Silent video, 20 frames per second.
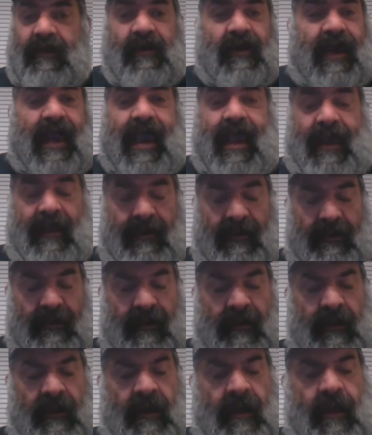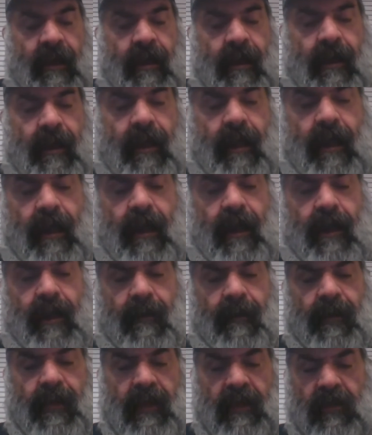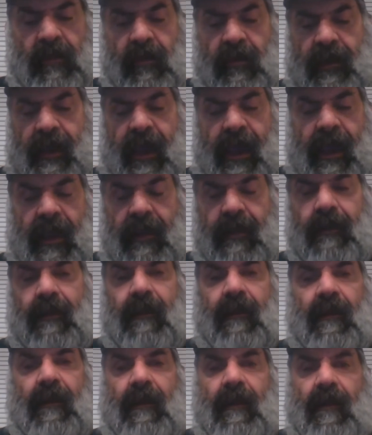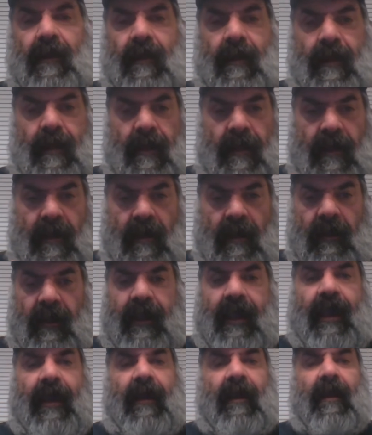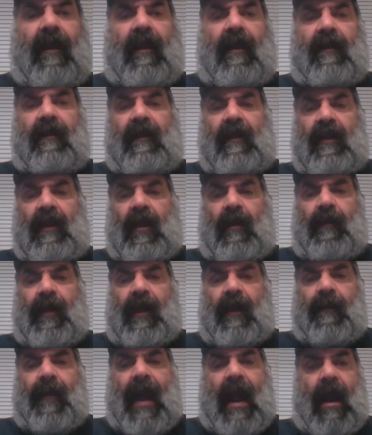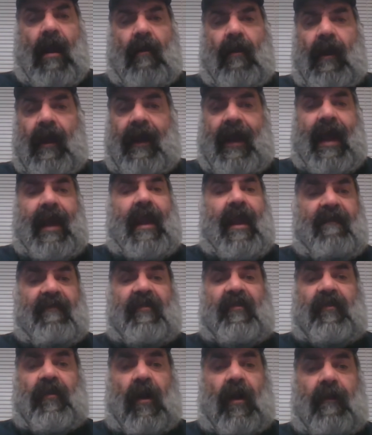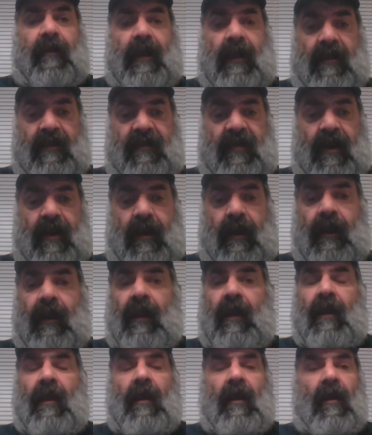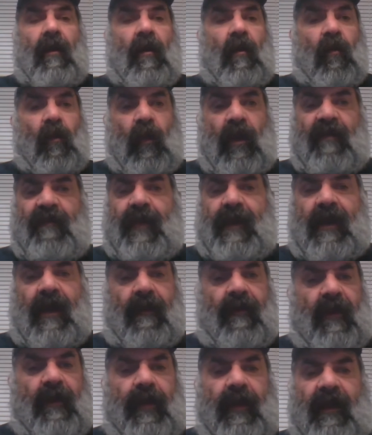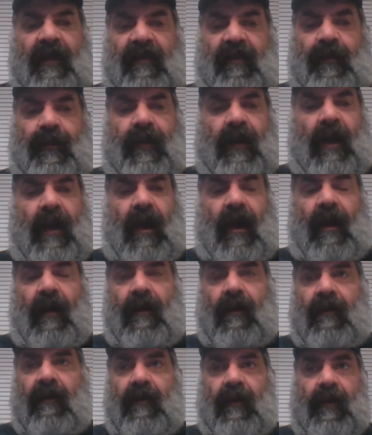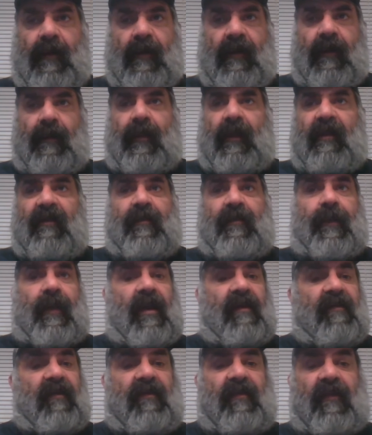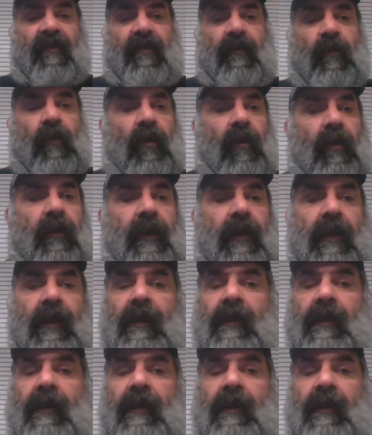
You can't. Um, you can't get into you know be in power and not have a strong military. We've become the police uh, the the police presence of the world.